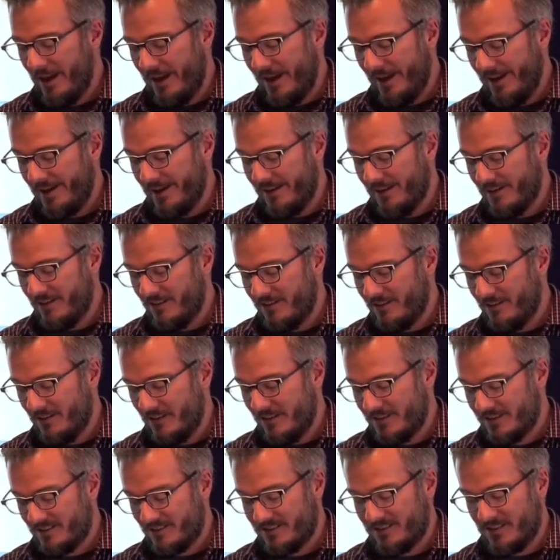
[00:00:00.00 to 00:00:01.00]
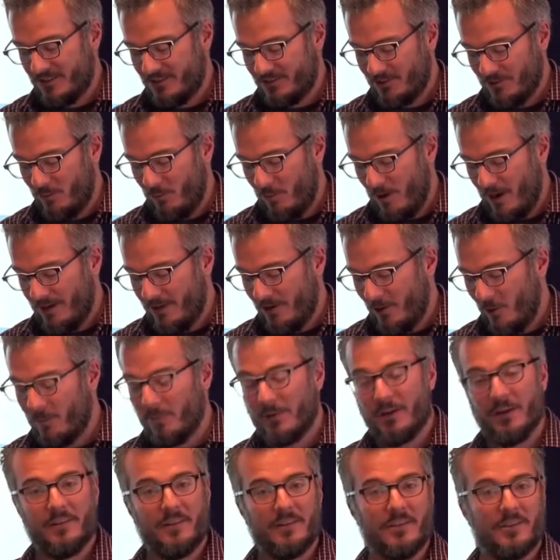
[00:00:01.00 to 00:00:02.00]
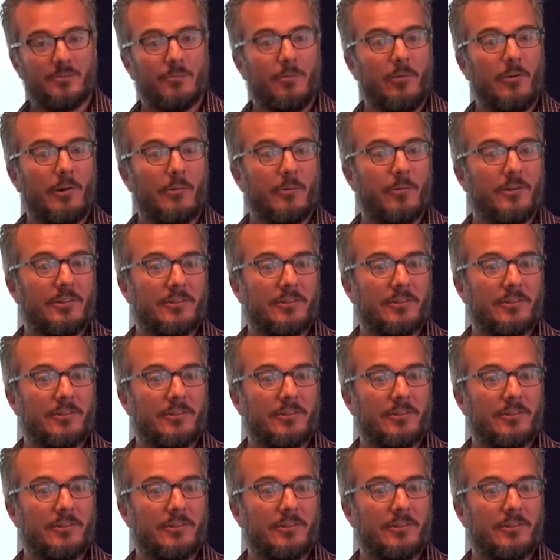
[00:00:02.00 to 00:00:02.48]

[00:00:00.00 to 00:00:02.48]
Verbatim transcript: And it's essentially wide open at this point.